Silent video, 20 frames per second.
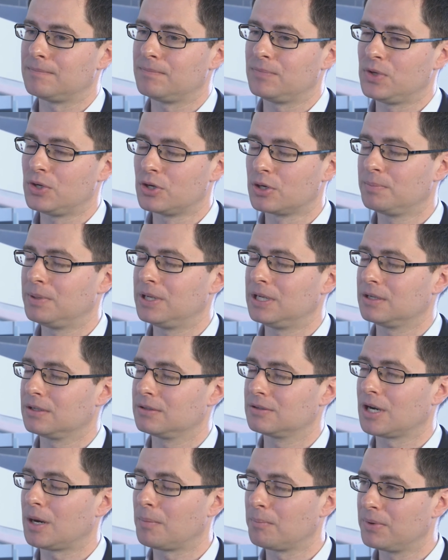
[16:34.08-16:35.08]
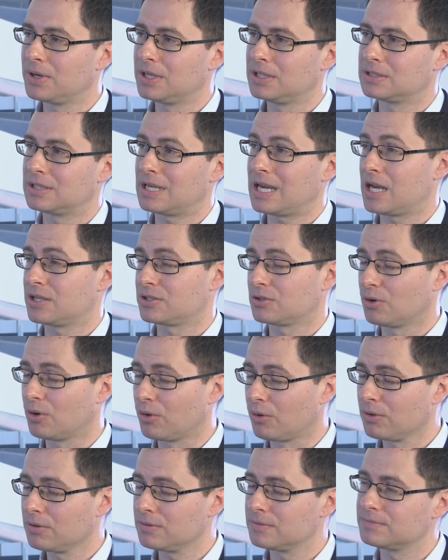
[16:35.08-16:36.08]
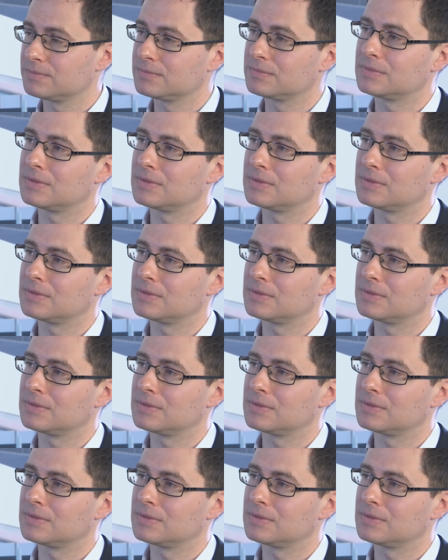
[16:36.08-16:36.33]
European companies as a whole,